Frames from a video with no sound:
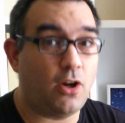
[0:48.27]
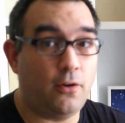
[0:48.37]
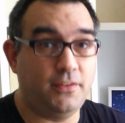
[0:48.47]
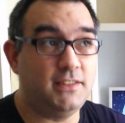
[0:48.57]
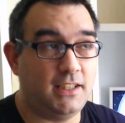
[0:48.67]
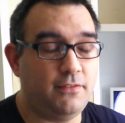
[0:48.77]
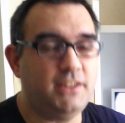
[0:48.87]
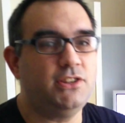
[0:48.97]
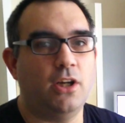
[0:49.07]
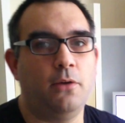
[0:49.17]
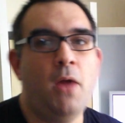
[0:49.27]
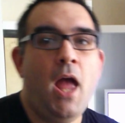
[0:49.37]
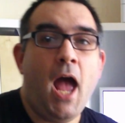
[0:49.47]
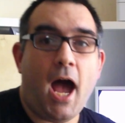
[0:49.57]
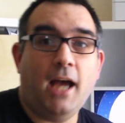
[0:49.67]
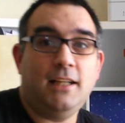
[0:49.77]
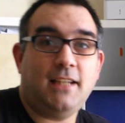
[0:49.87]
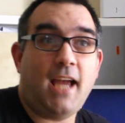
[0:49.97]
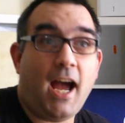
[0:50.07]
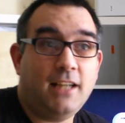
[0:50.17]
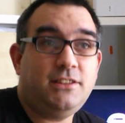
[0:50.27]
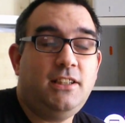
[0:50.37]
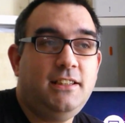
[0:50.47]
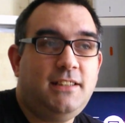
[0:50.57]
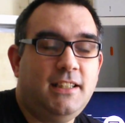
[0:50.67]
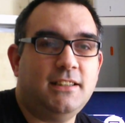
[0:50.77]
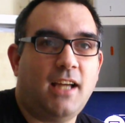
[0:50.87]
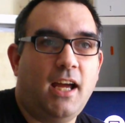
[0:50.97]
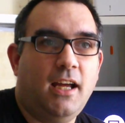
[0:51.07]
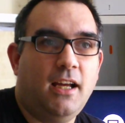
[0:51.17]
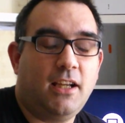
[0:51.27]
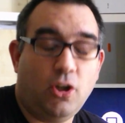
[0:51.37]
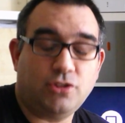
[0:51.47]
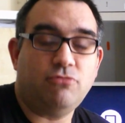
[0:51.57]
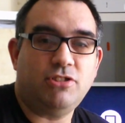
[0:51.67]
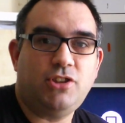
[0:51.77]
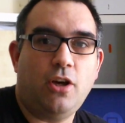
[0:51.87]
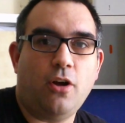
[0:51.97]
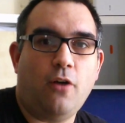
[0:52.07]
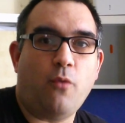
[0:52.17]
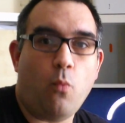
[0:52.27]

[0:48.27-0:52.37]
of the TV show, and it actually got a return of